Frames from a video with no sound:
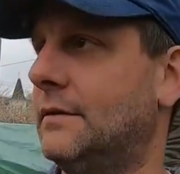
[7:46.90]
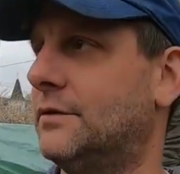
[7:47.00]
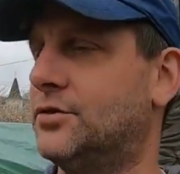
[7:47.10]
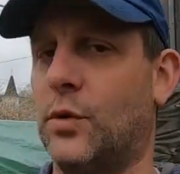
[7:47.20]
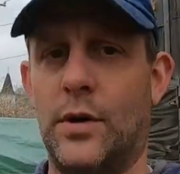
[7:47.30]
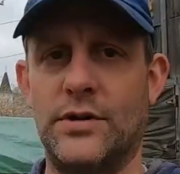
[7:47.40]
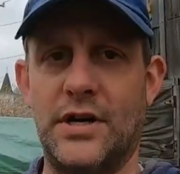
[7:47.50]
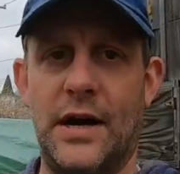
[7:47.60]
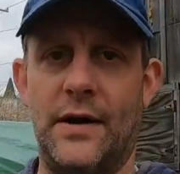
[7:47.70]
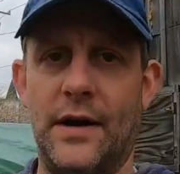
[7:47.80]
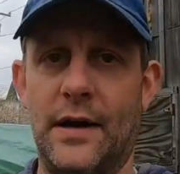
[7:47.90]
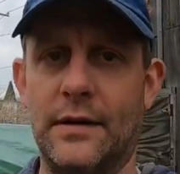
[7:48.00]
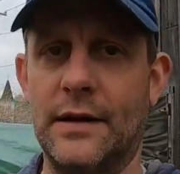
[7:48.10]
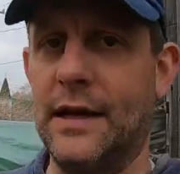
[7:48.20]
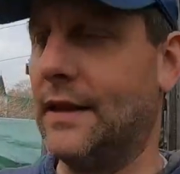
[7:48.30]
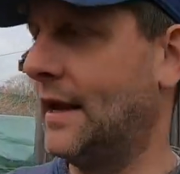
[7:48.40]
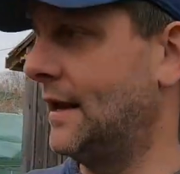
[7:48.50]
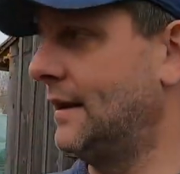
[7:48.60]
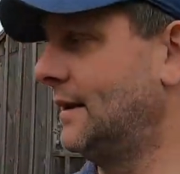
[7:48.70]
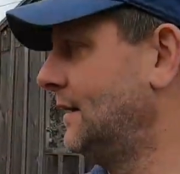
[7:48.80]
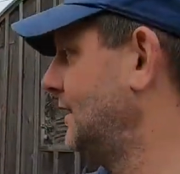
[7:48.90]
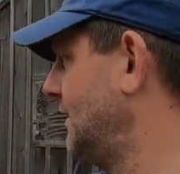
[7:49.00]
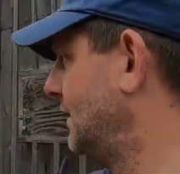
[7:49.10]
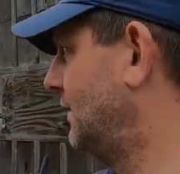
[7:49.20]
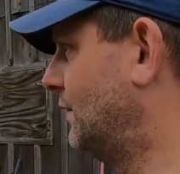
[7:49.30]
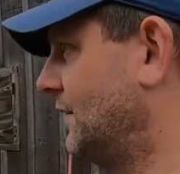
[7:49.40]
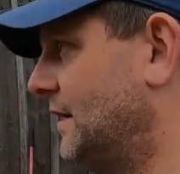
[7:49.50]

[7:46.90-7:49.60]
storage area. And then over